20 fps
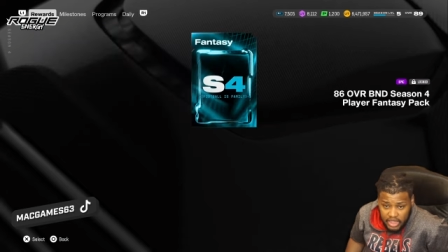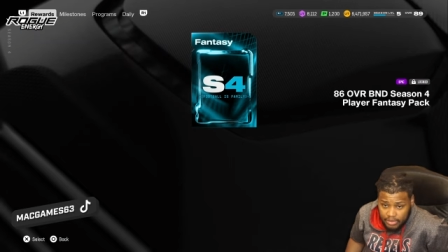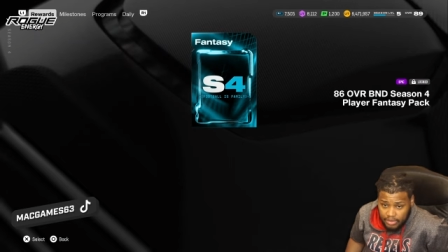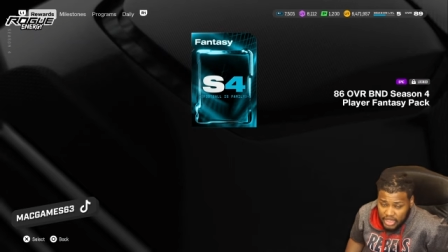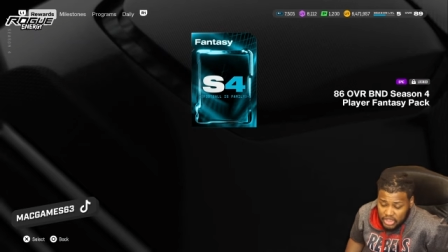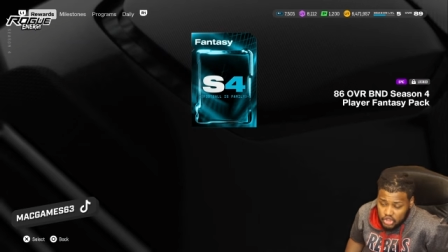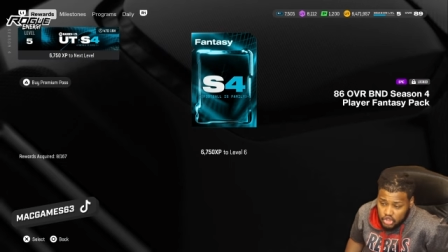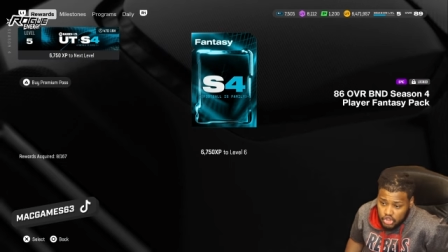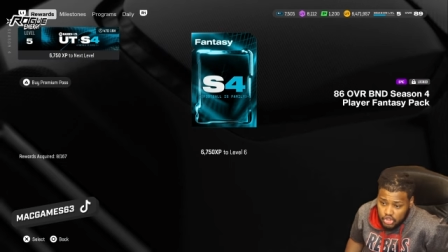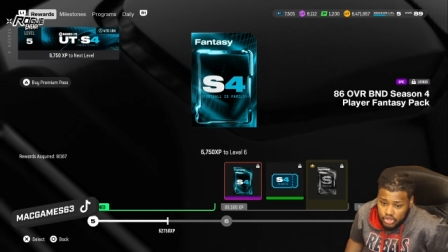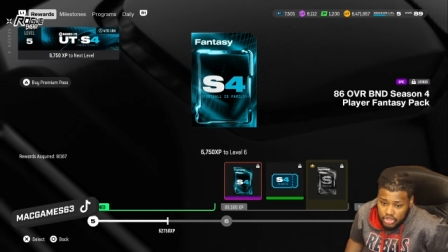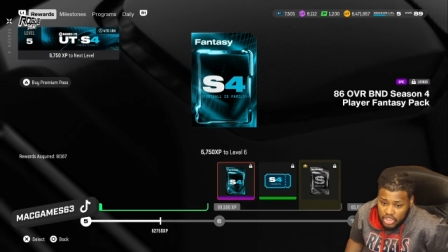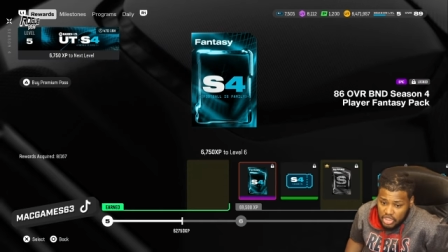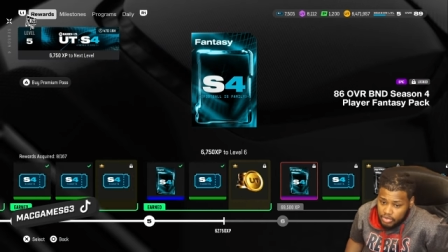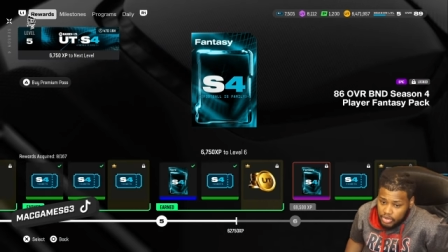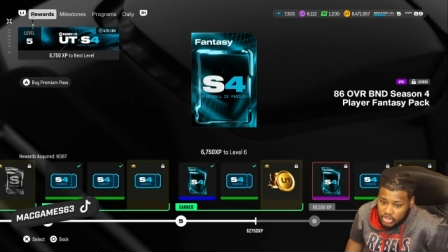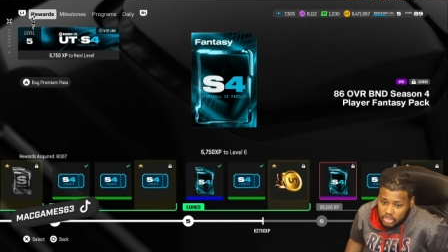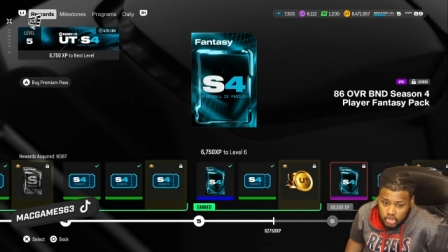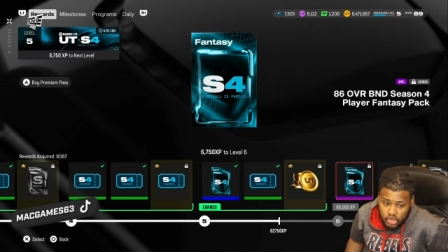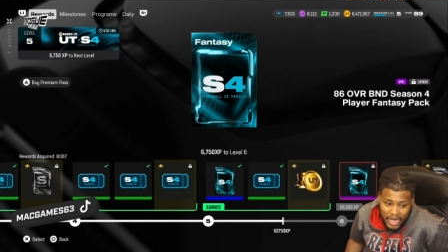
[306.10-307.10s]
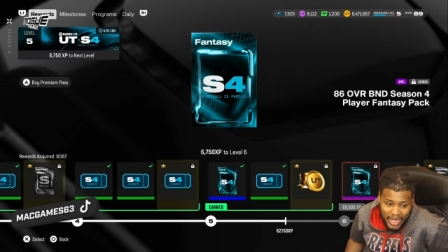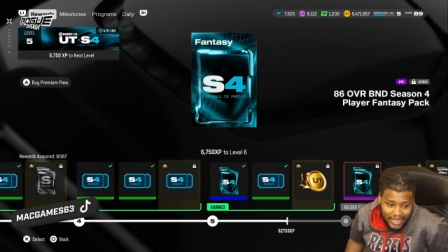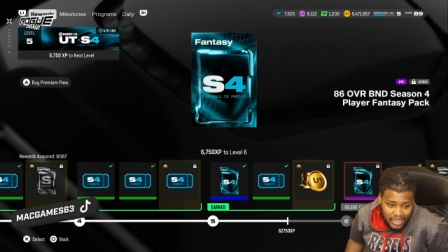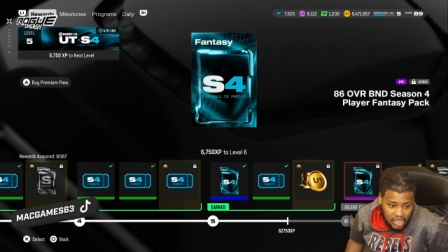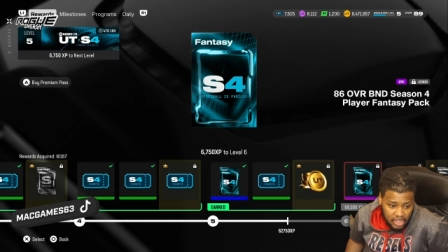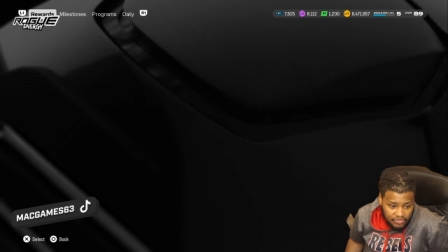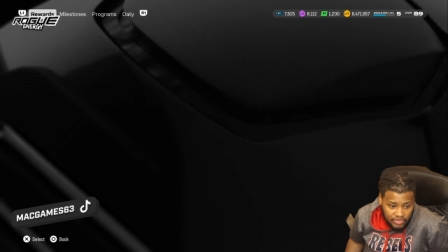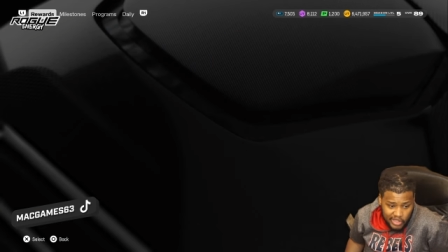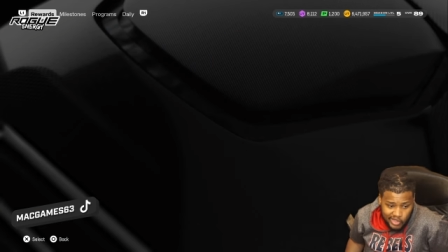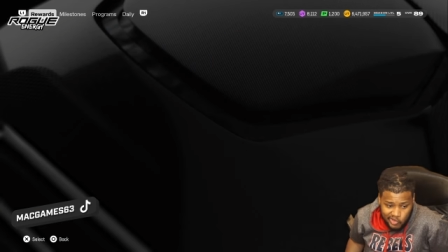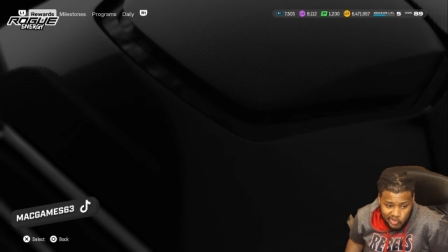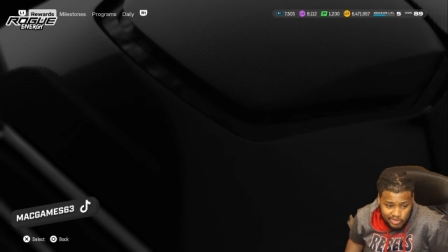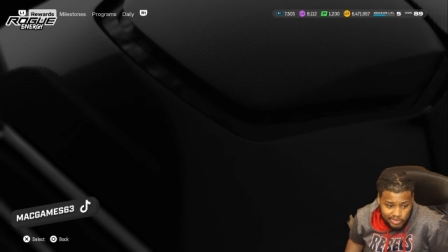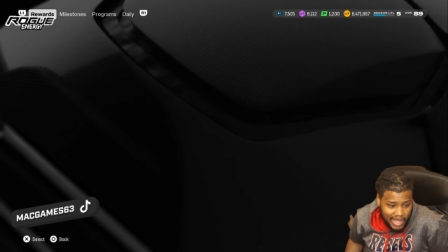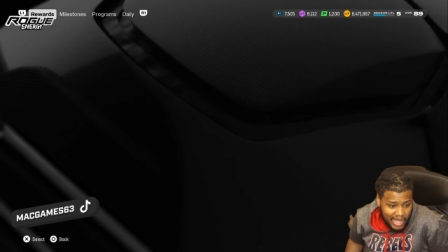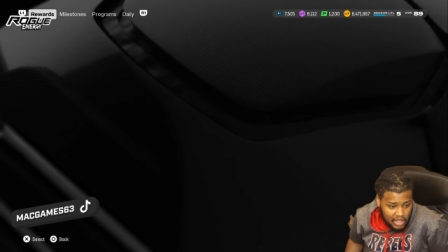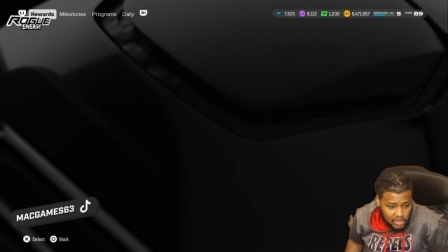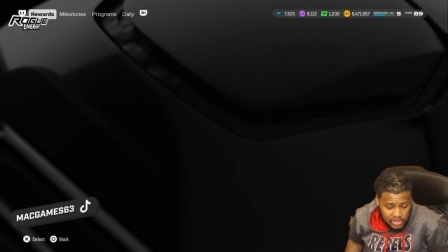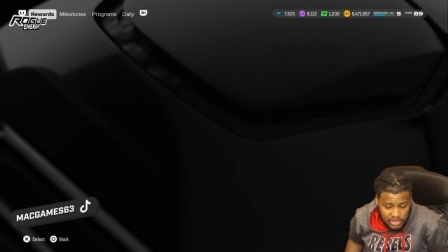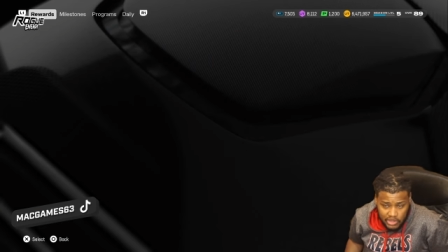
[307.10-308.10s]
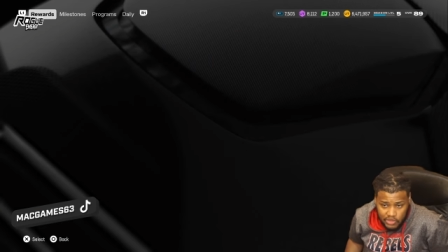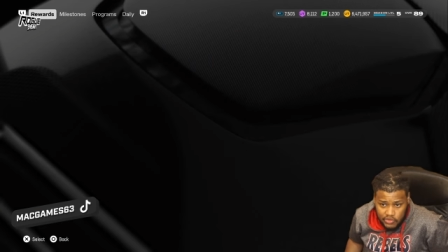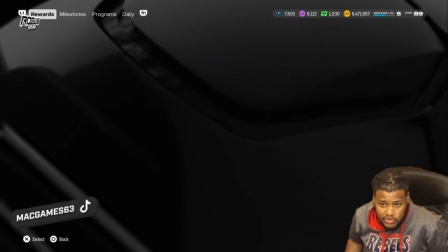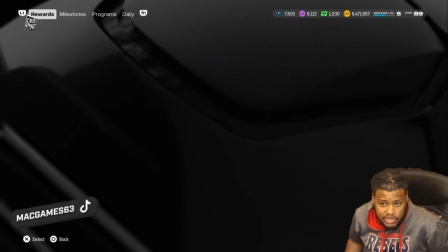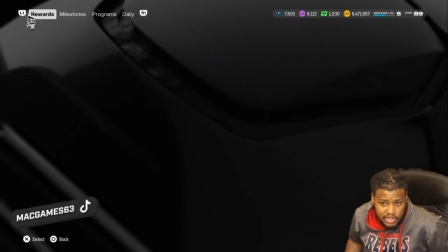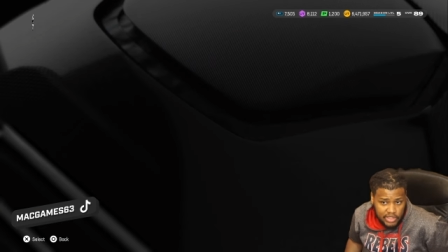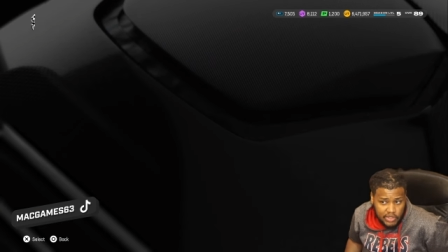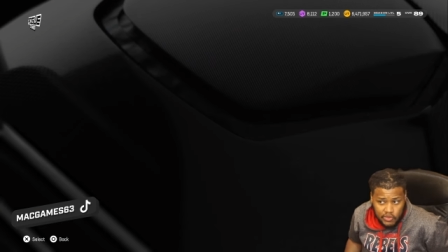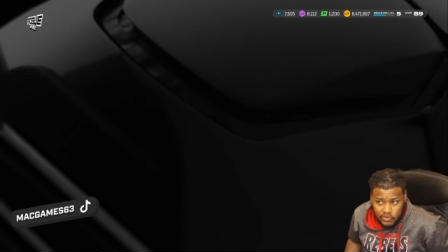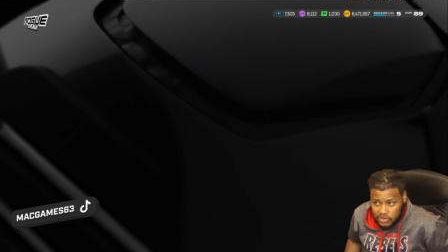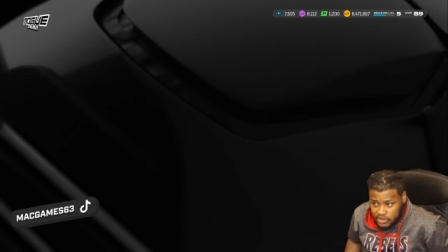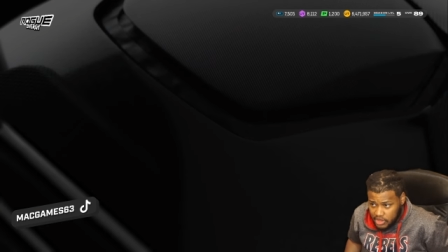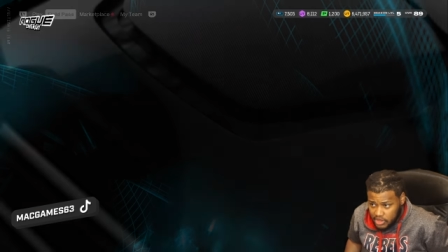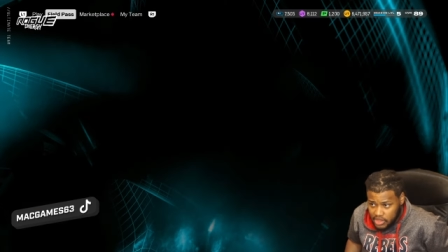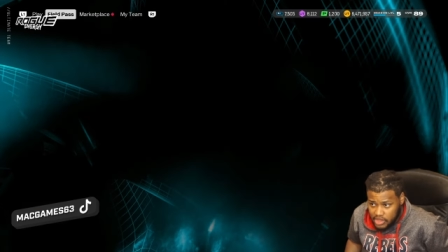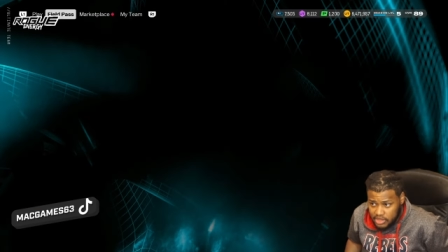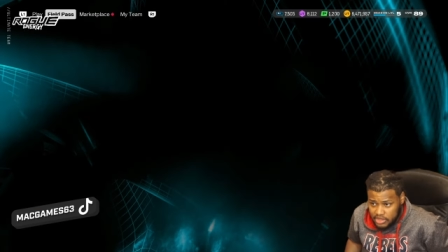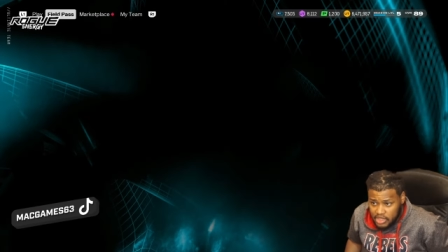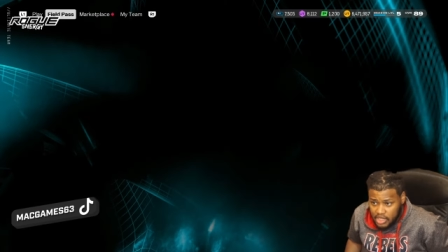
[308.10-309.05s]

make sure you're keeping track of those milestones and those things.